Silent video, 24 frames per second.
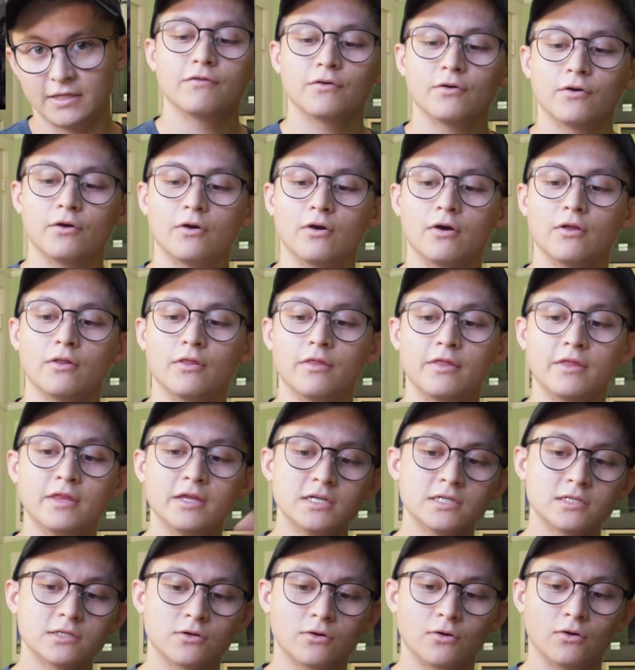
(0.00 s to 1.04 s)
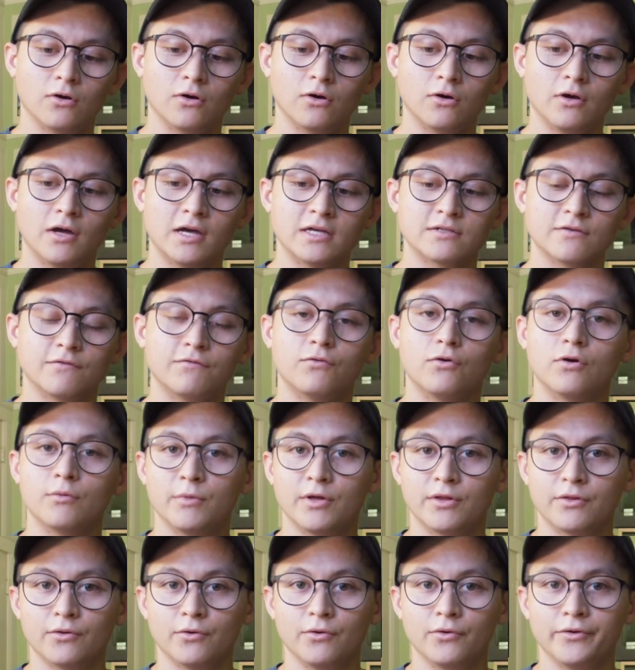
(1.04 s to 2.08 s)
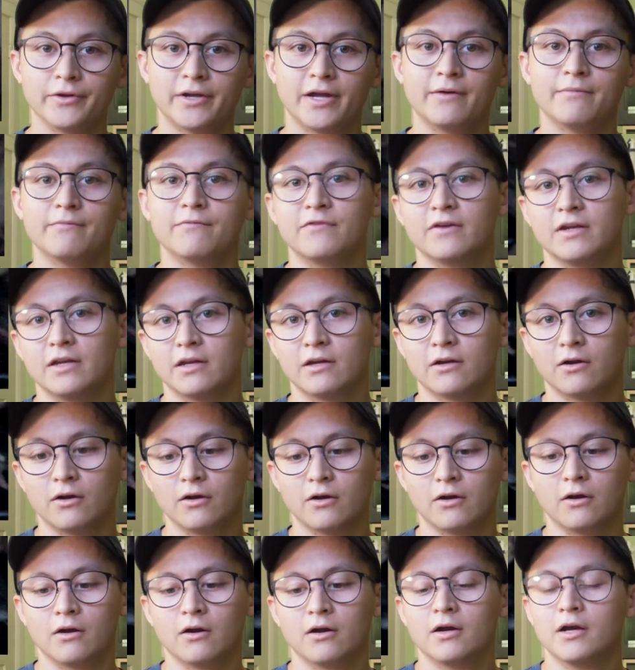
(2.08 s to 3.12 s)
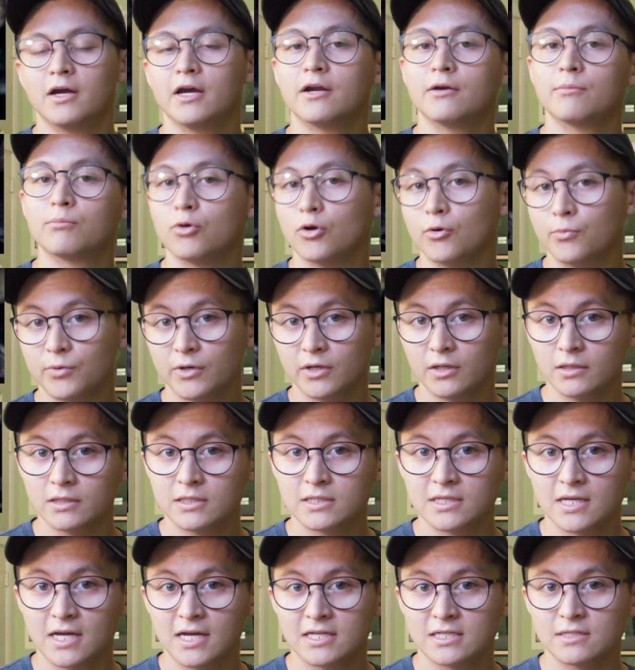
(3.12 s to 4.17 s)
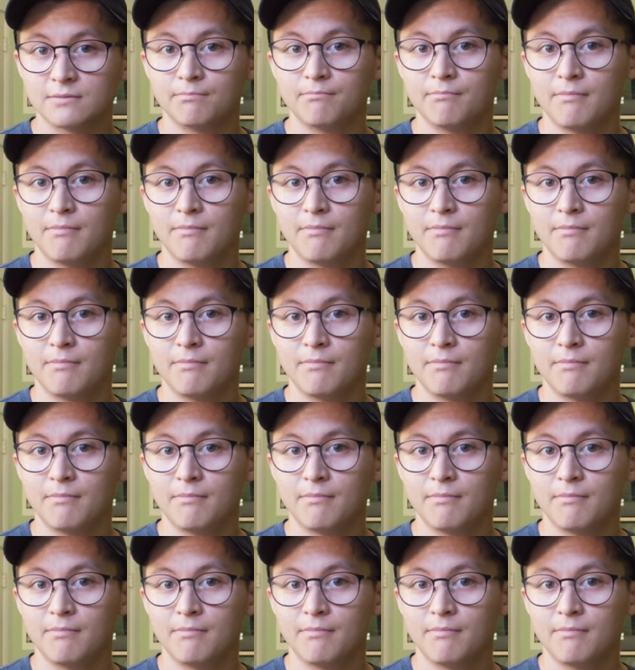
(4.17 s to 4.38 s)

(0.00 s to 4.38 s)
For this girl, as a 4-month-old, I'm feeding her an appropriately sized